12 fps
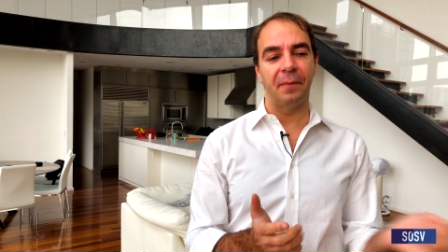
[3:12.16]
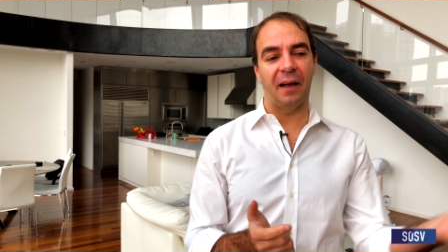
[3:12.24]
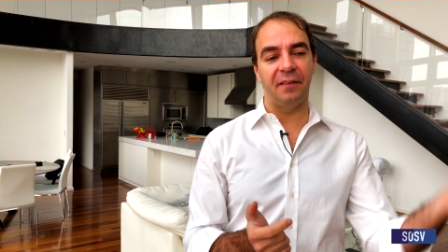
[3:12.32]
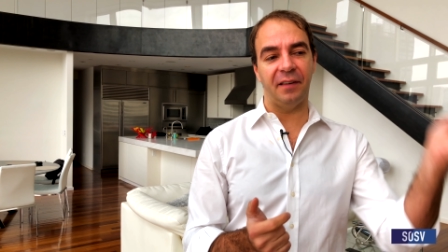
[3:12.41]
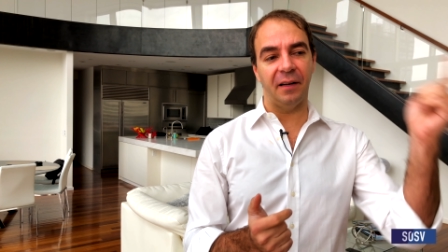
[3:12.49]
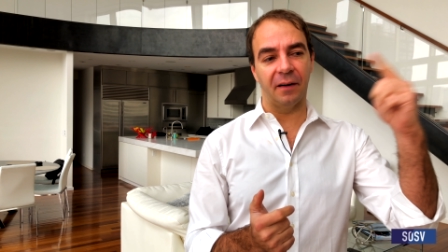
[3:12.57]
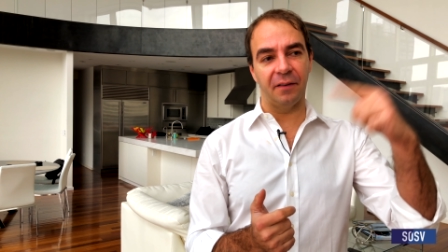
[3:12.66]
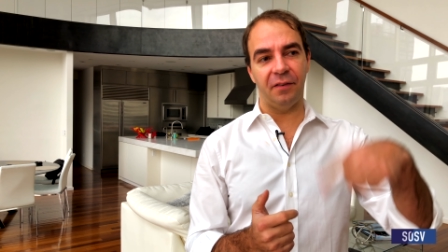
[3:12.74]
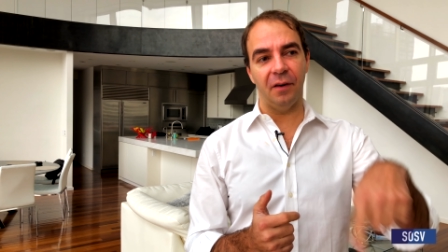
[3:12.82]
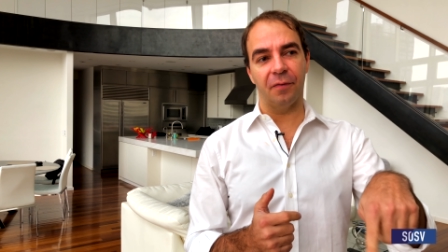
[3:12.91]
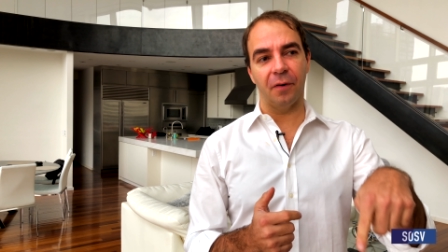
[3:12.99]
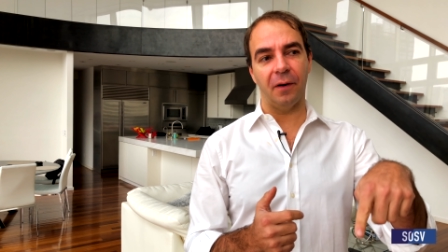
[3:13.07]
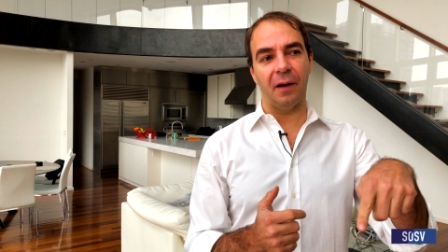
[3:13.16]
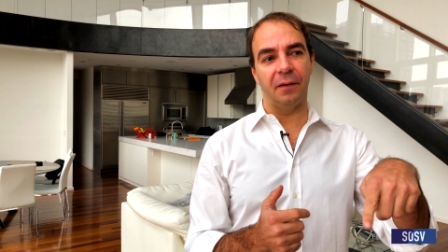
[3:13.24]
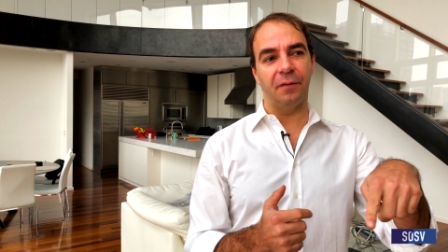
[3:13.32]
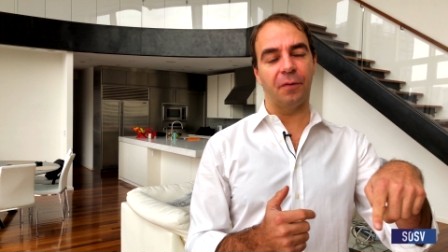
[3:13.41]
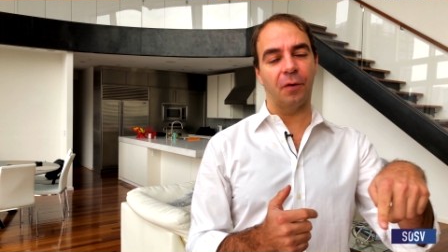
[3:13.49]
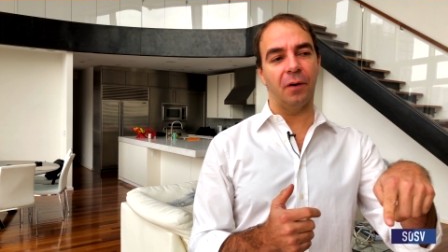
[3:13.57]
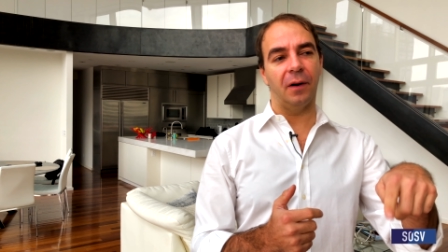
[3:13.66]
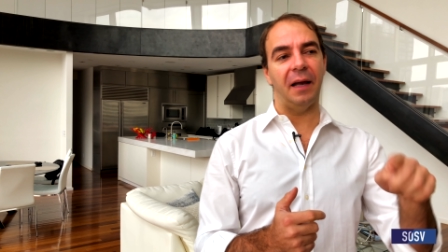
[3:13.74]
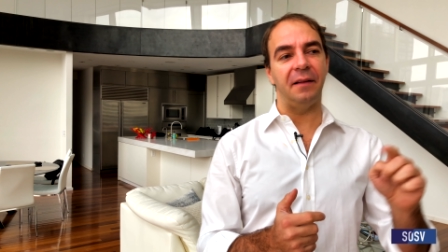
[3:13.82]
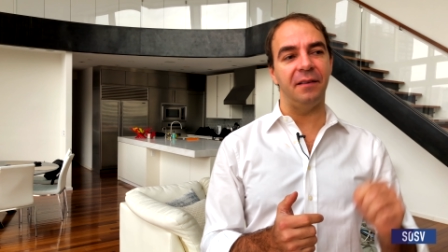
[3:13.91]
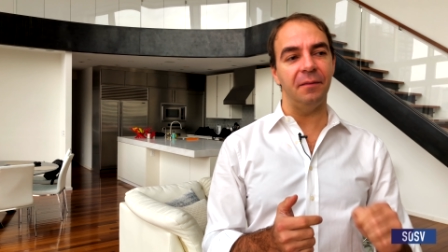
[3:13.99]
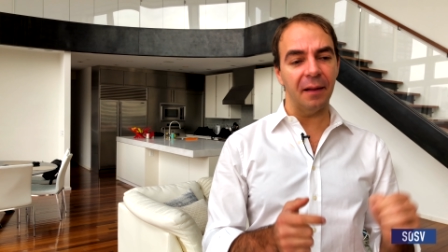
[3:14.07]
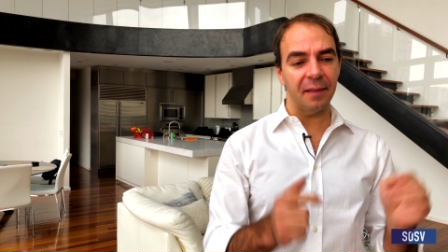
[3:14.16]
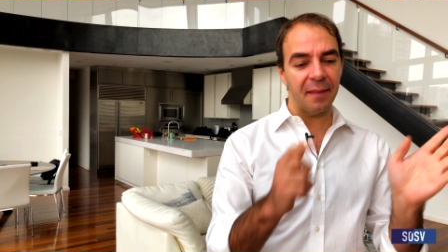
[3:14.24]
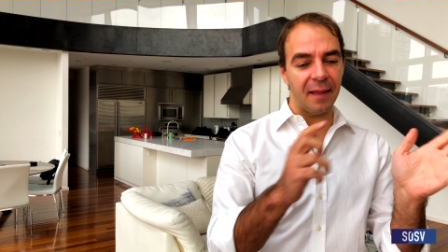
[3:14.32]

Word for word: I stayed on as C E O for, for eighteen months,